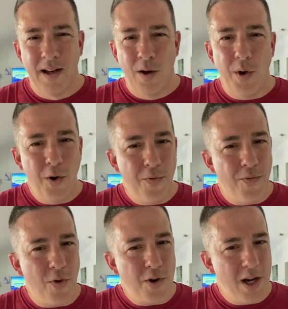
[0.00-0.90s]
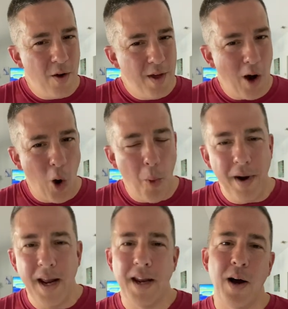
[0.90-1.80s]
When you first hear the
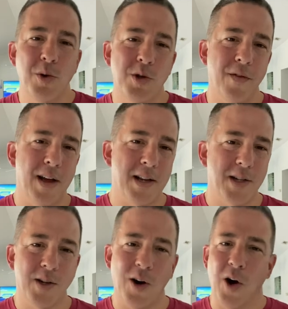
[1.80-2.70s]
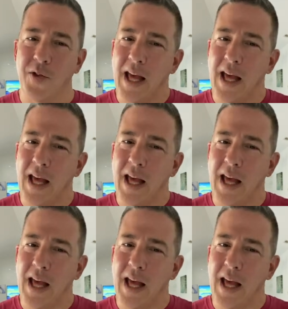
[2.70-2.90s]
opening notes of that song,